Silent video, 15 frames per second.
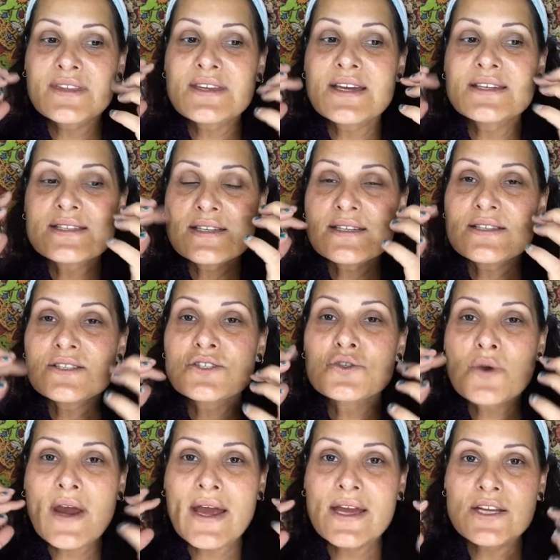tend to
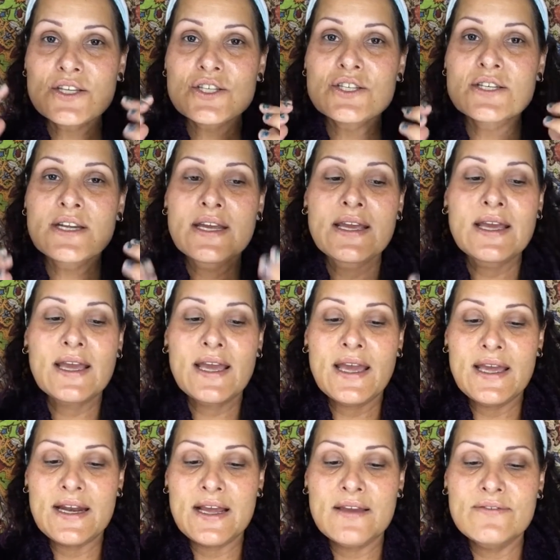scratch,
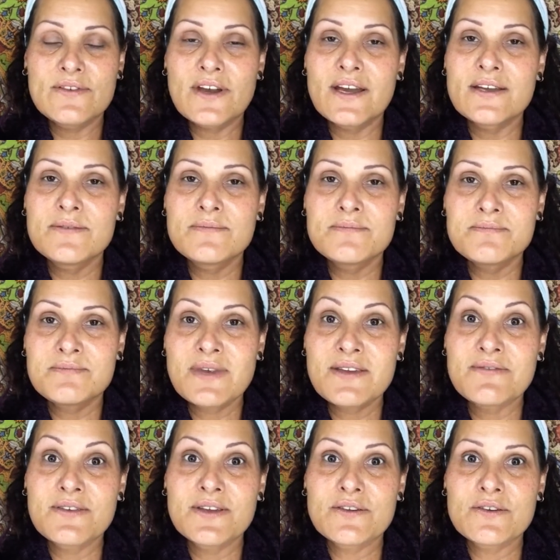and I've gotten my
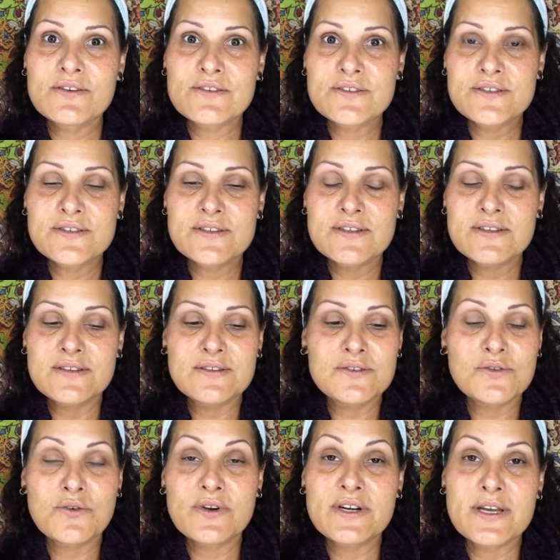fingers
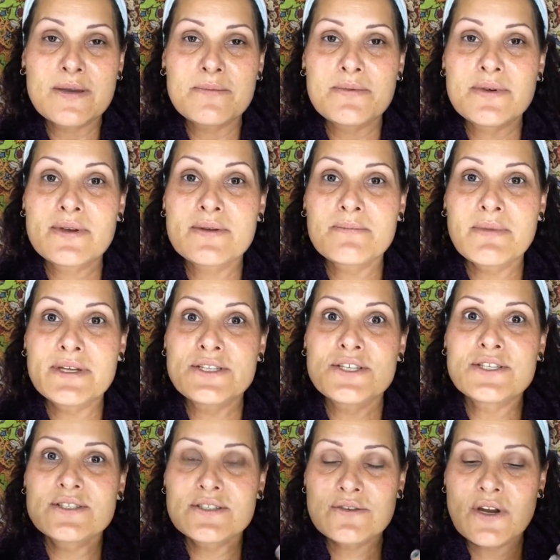torn up by
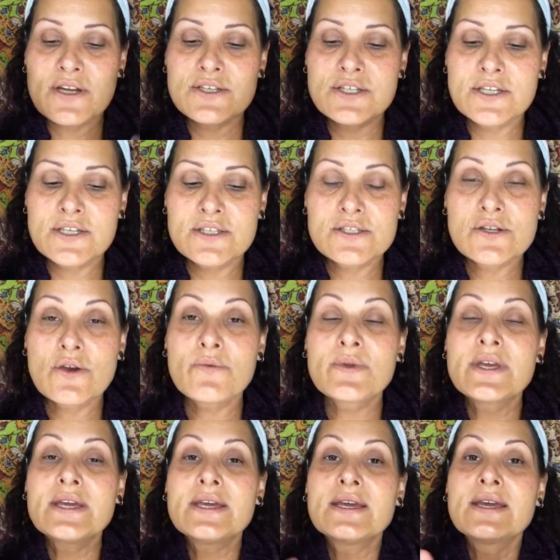just scratching. So
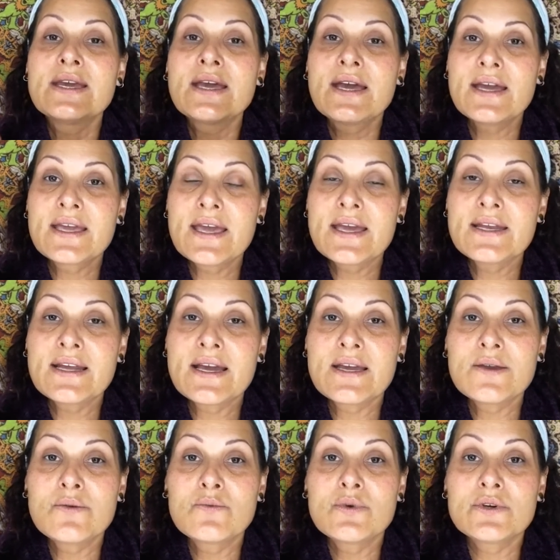again,
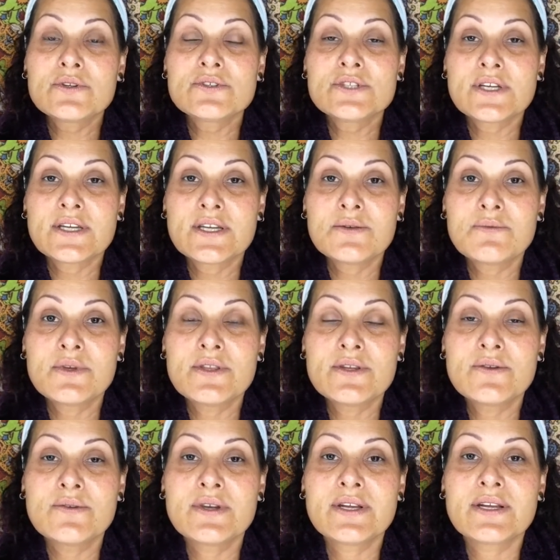I will check in with
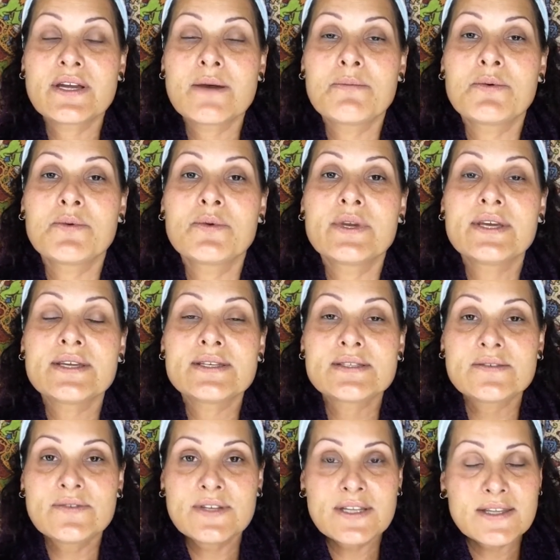you in a couple weeks.
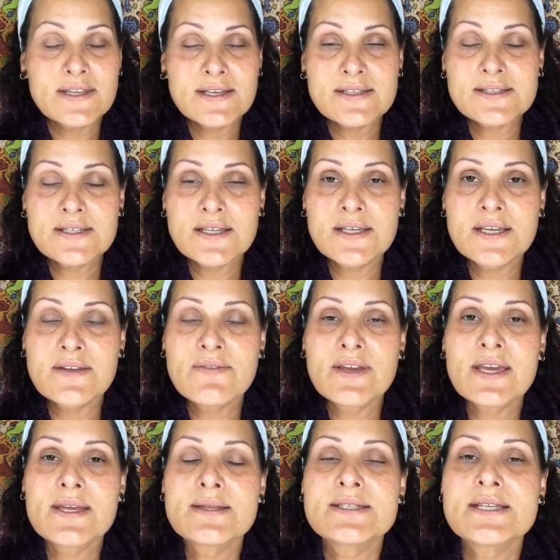If anything
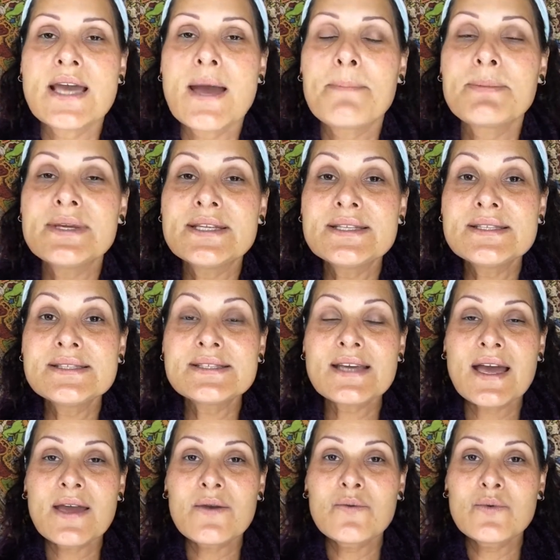significant happens,
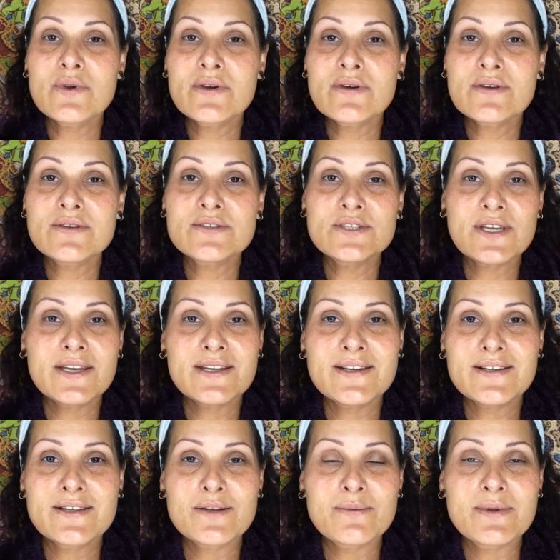I will check in
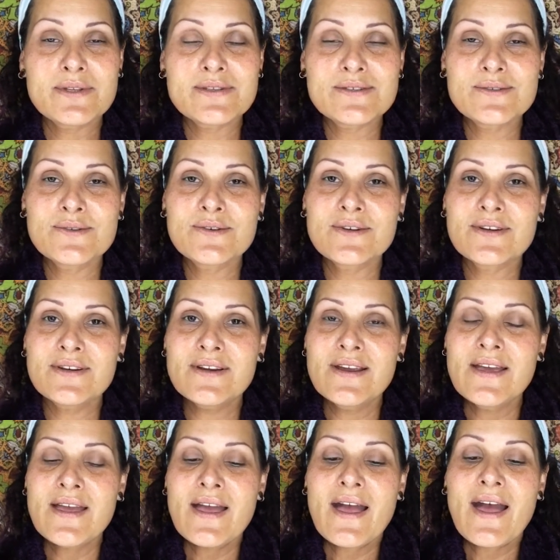a little bit sooner.
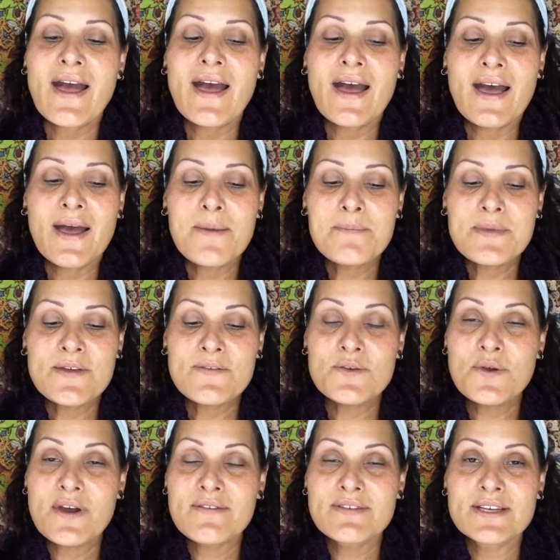If
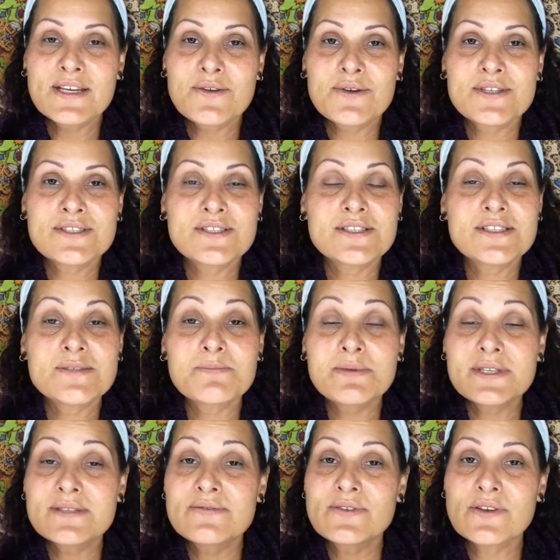you have any questions,
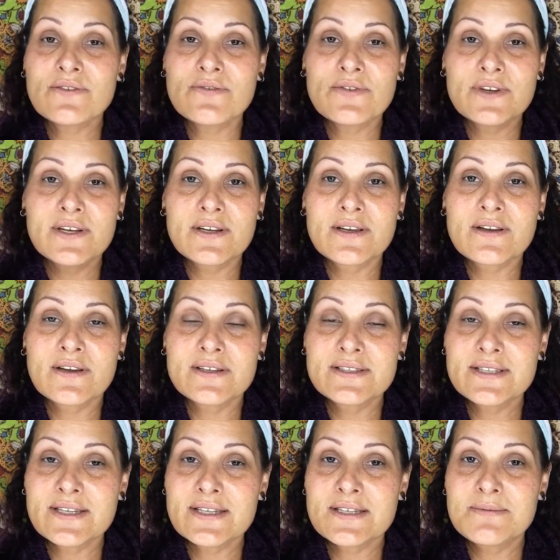please feel free to
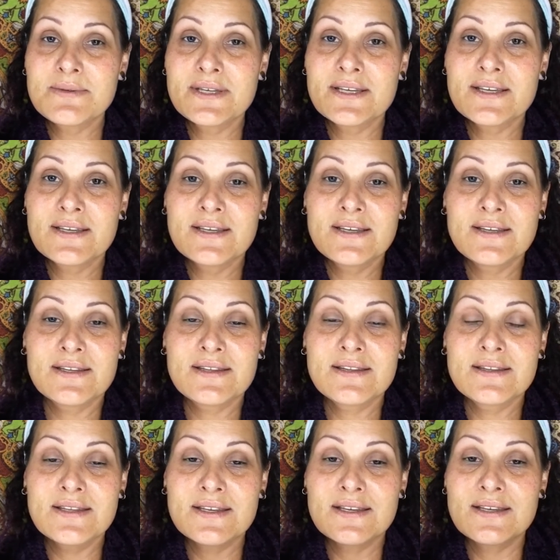contact me
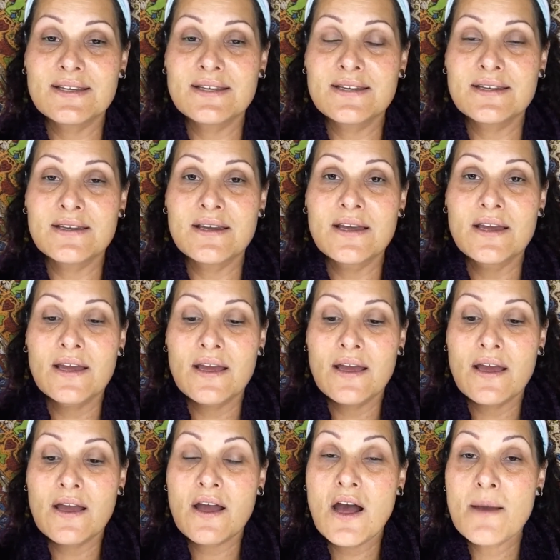in the
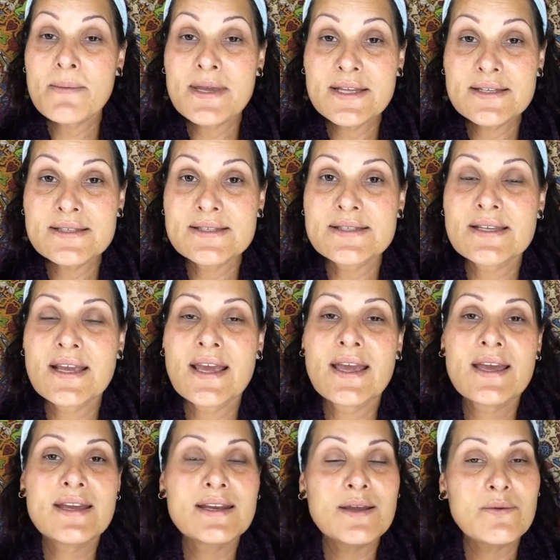comments,
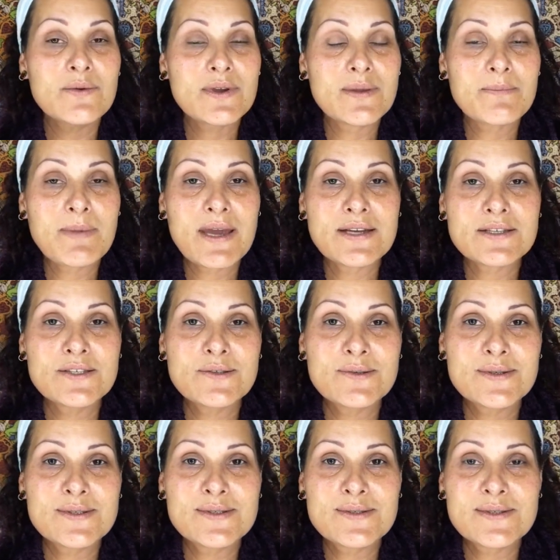and I will get back to
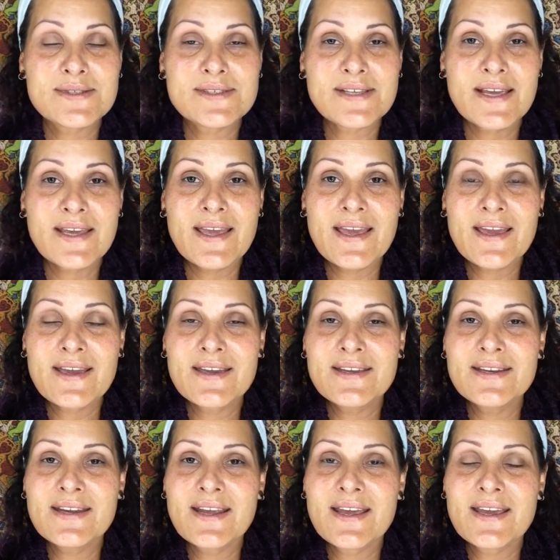you as soon as I
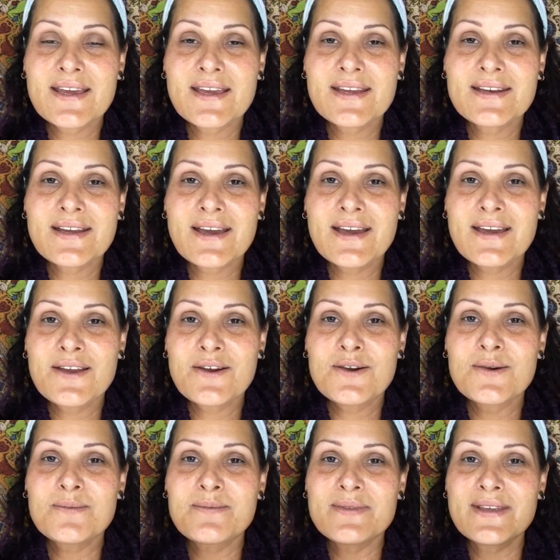can. And I
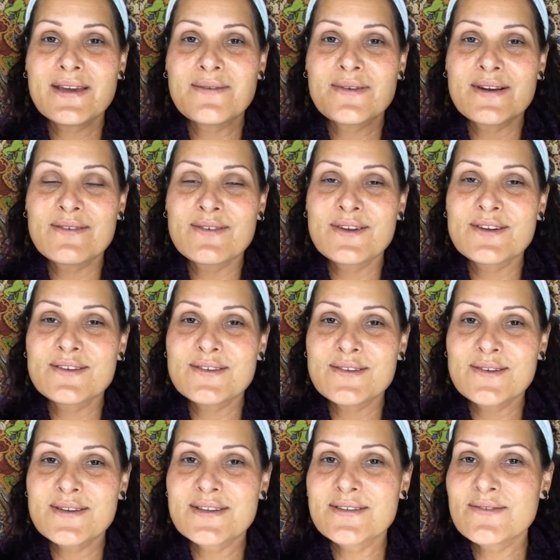hope that whatever you're
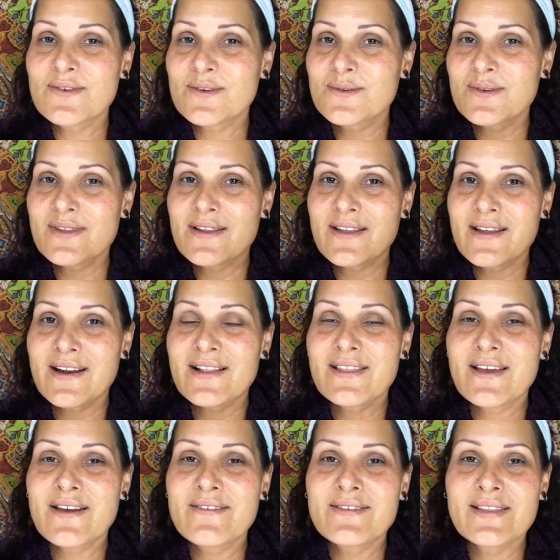doing is filled with a lot of
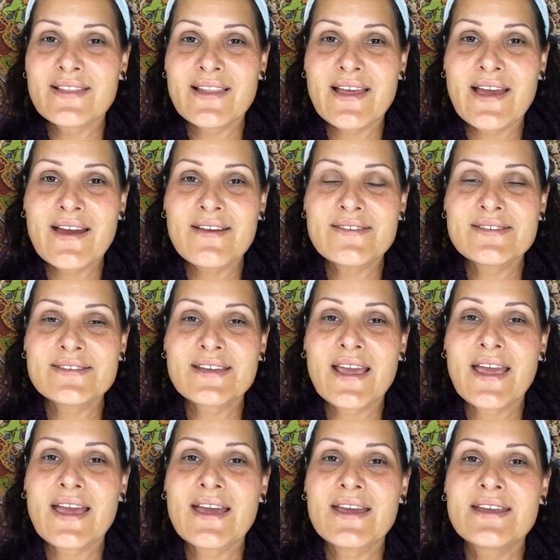love and laughs,
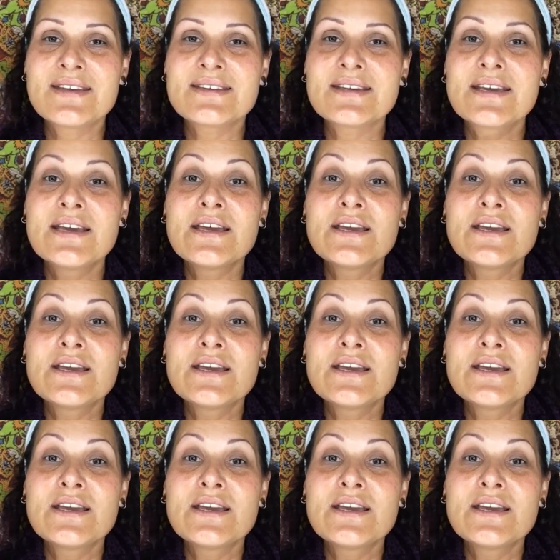and